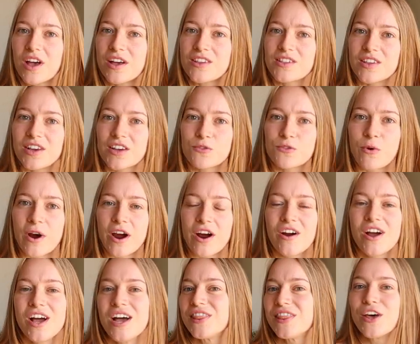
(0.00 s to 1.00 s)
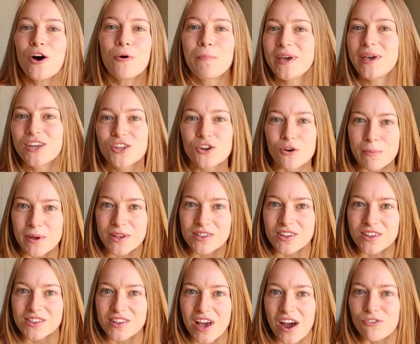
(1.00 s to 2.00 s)
Sussex, where they'll be in your
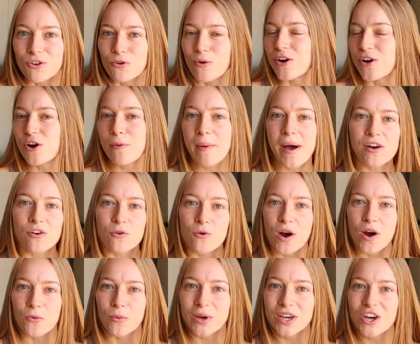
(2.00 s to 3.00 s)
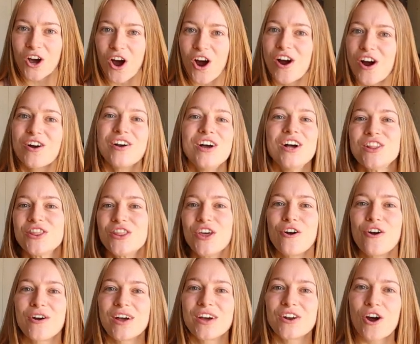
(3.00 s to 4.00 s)
business everywhere. No matter what we are,
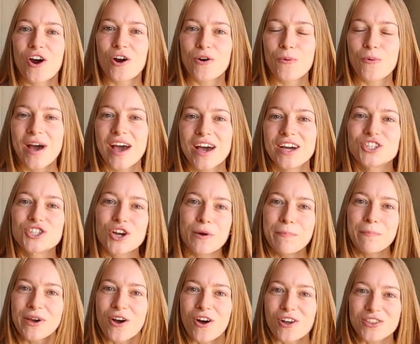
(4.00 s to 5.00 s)
they're in our way, jumping